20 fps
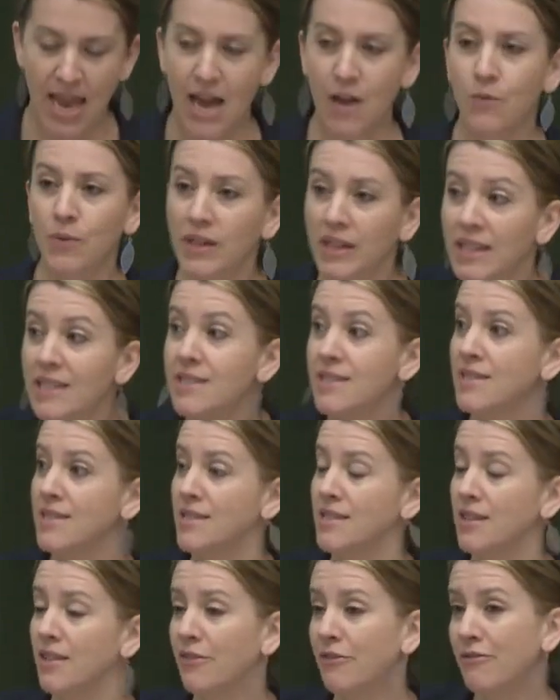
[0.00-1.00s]
And really, since
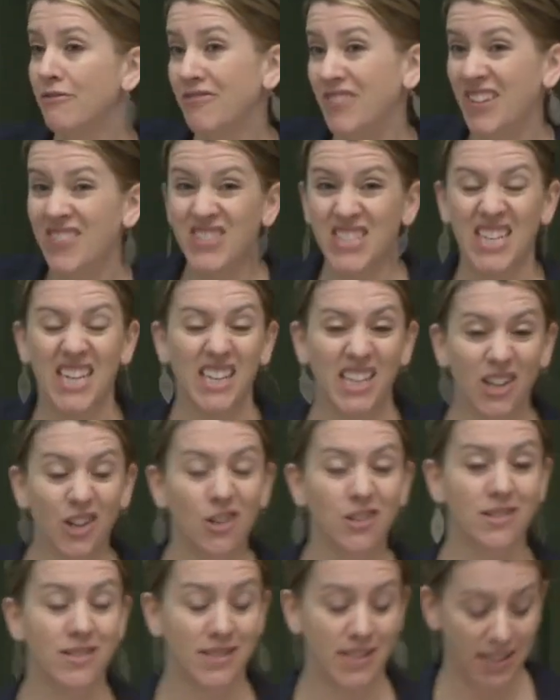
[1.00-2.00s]
the 15
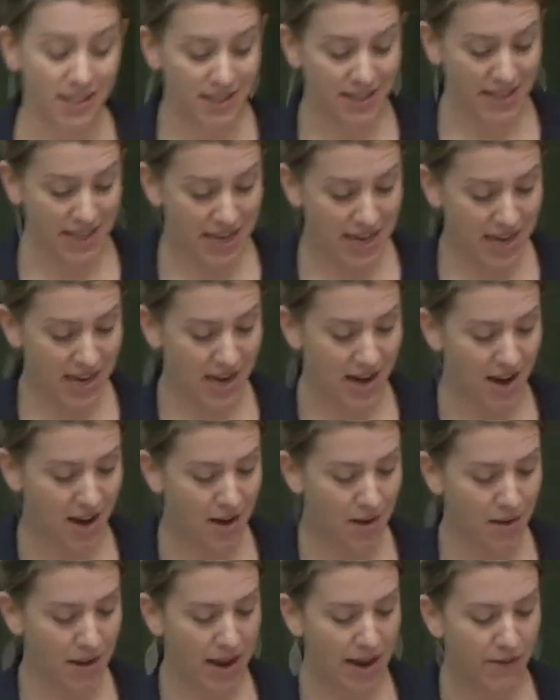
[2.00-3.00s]
years since then,
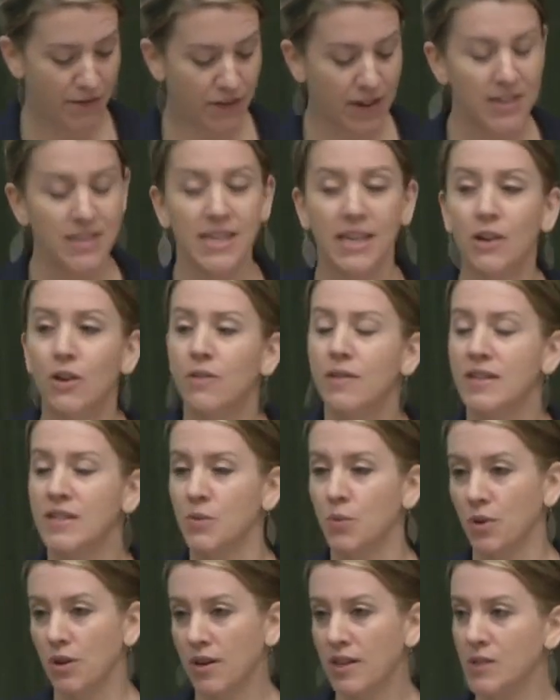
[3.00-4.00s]
uh, I've continued
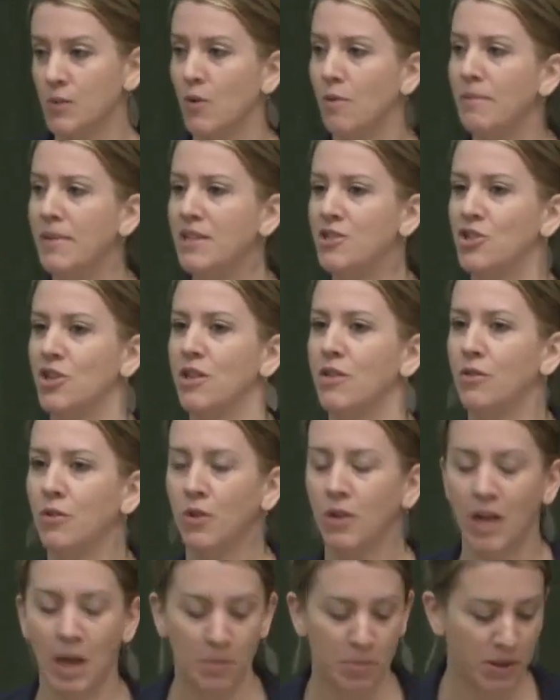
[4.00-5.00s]
this work, as Will mentioned,
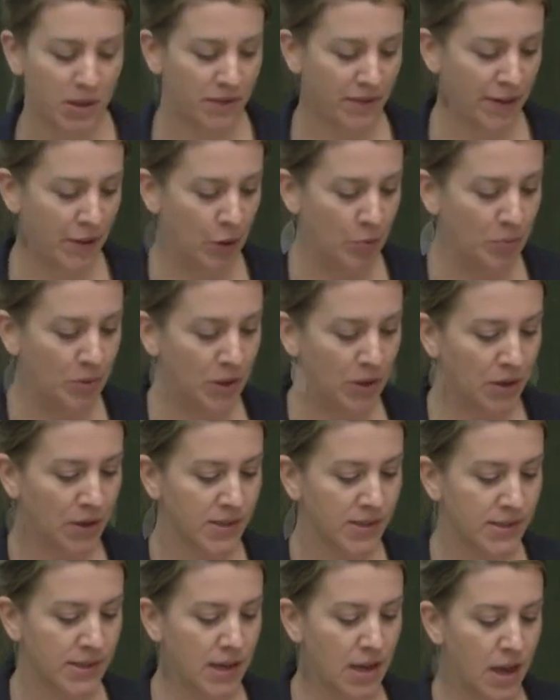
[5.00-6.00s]
through a couple of other
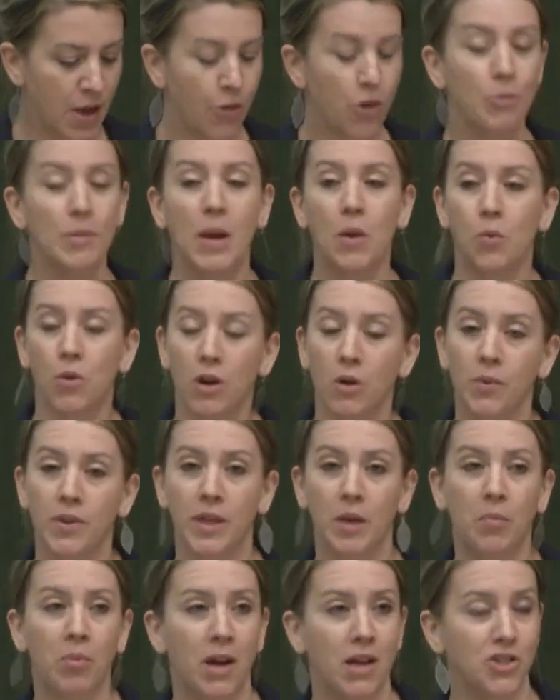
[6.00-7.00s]
books, through my work
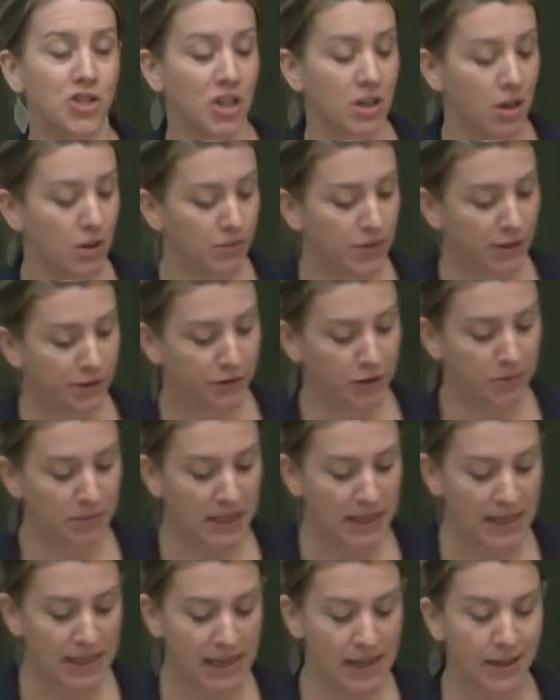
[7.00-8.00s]
with a project called Real Food
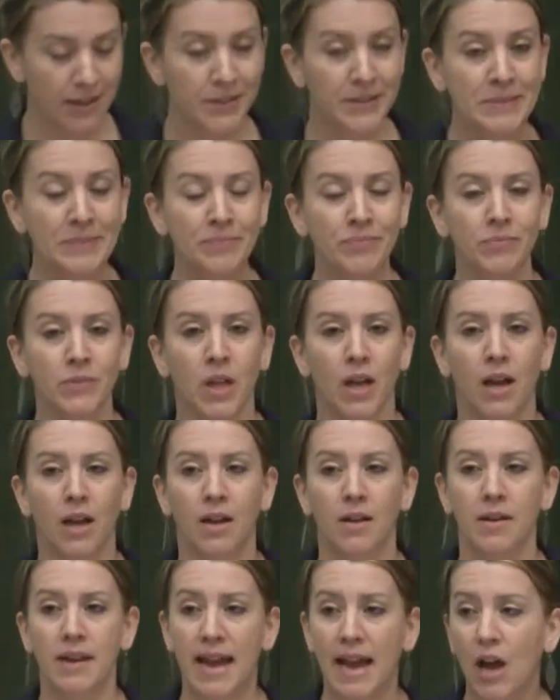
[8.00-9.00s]
Media,
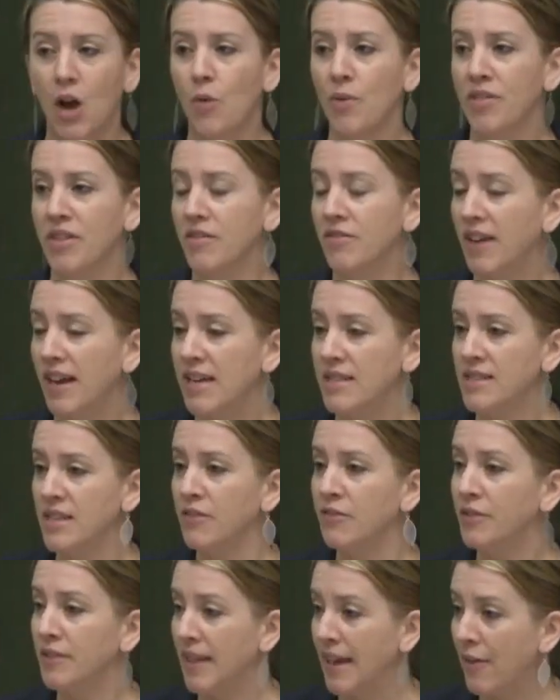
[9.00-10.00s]
uh, now with
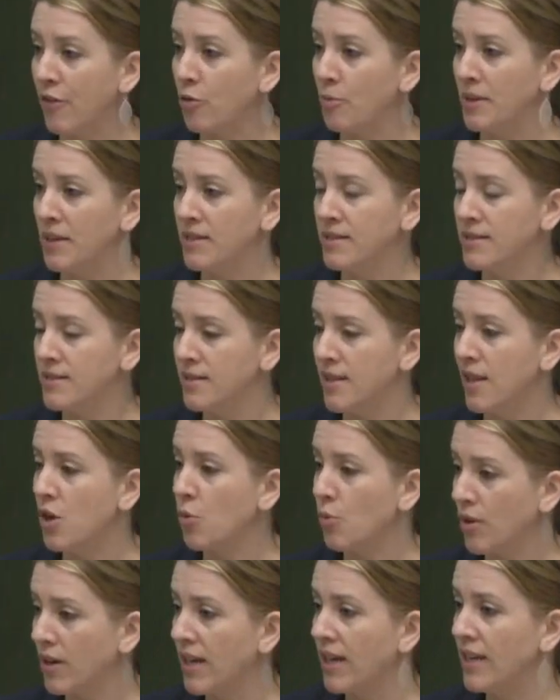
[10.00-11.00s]
advising philanthropists that
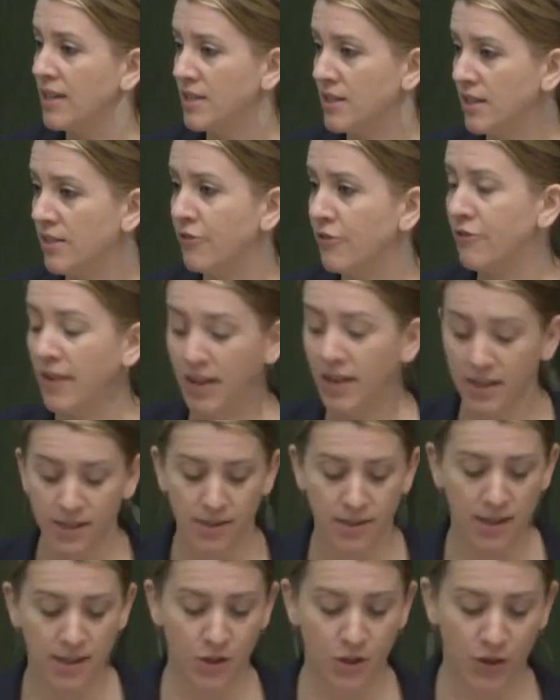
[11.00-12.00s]
are working to
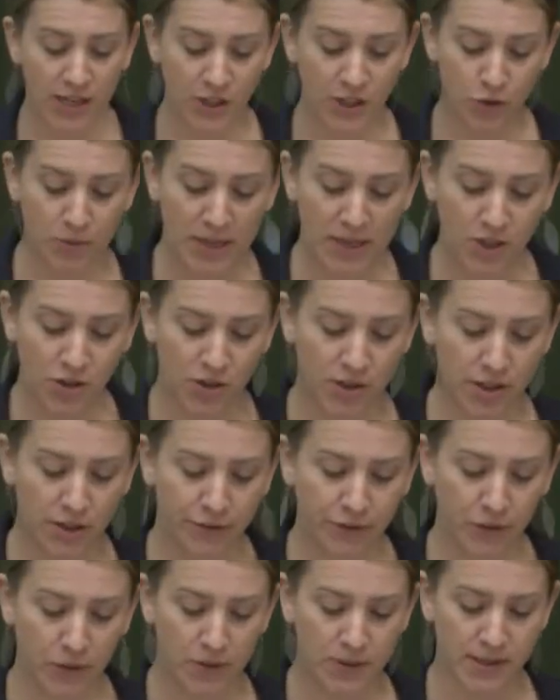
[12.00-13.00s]
fund a transformation in the
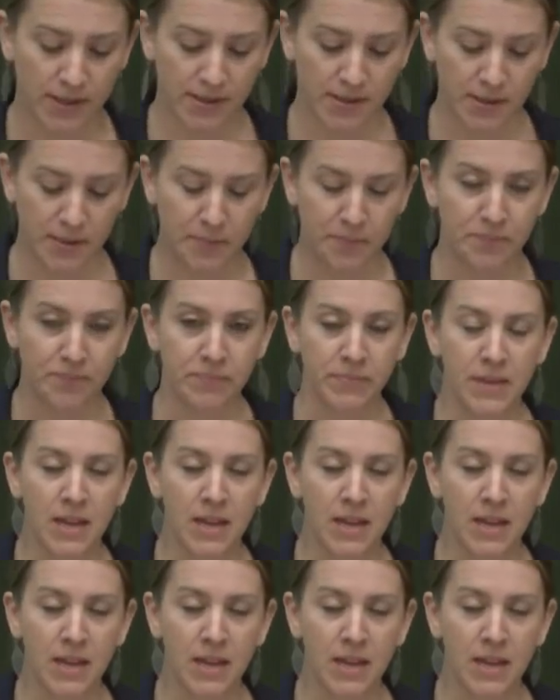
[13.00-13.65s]
food system.